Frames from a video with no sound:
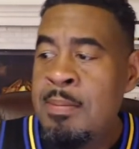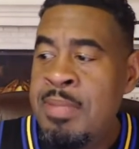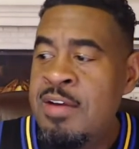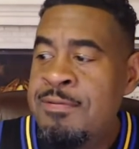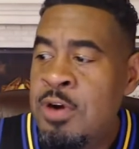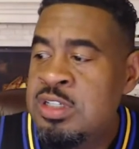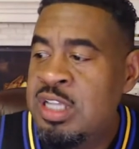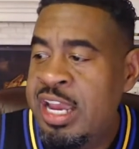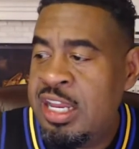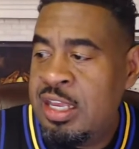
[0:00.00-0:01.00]
Me and First
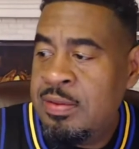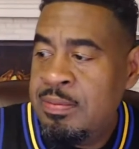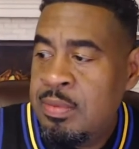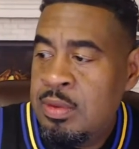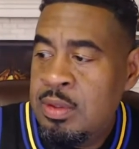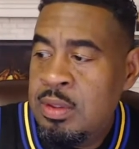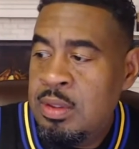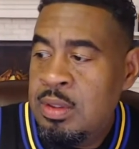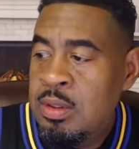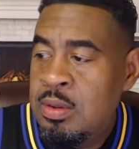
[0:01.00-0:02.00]
Lady
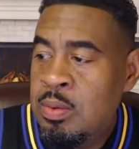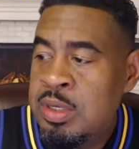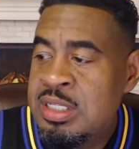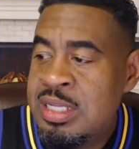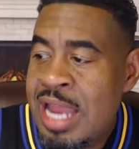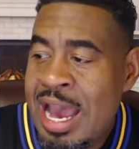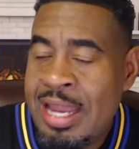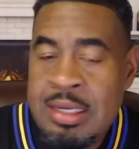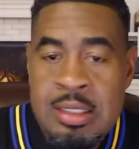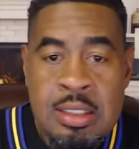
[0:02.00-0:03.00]
was
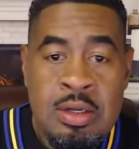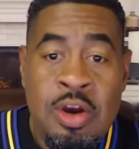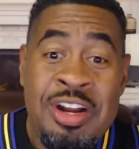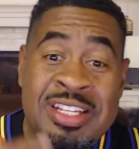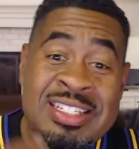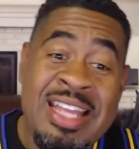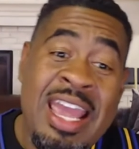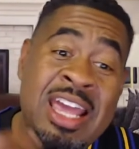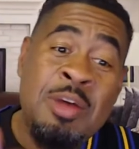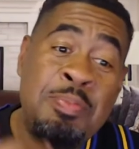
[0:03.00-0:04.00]
not going to
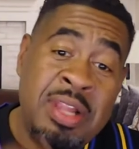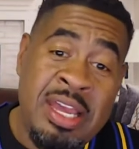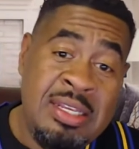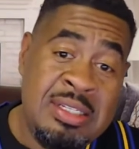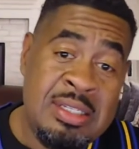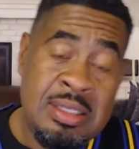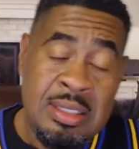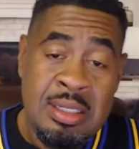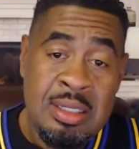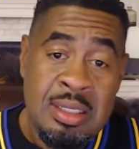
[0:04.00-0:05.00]
stay in a place
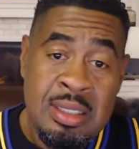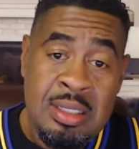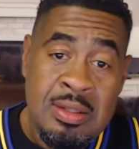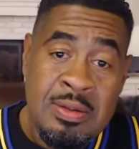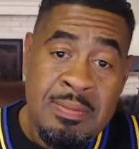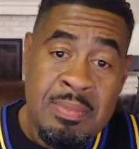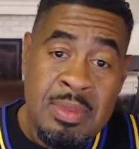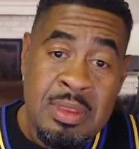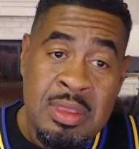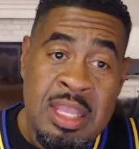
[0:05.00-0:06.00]

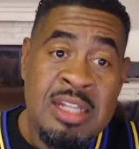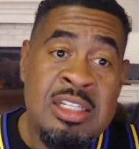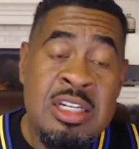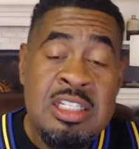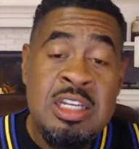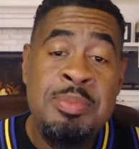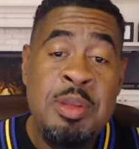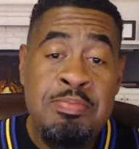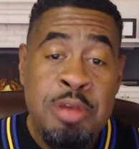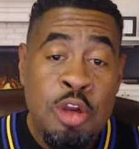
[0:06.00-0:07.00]
that took
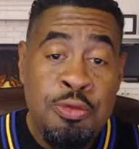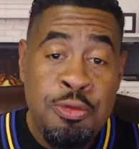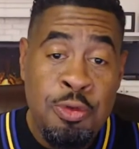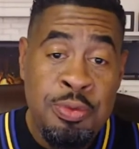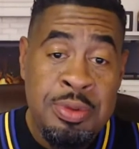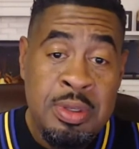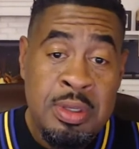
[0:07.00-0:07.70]
something beautiful